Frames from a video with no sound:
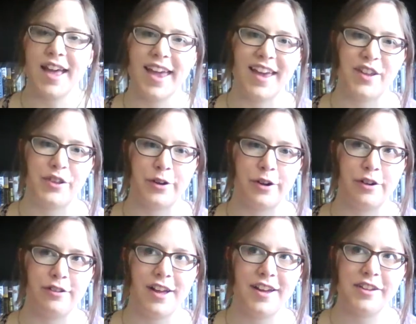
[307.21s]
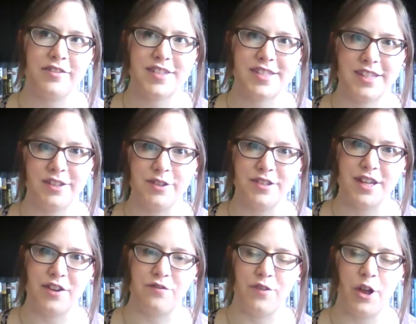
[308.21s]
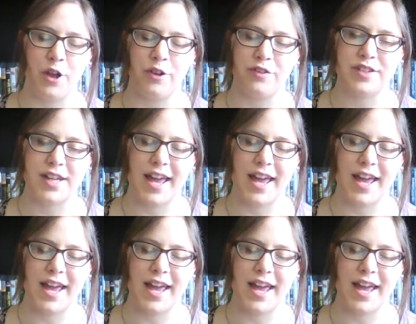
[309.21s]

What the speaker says: And there are a lot of seals involved,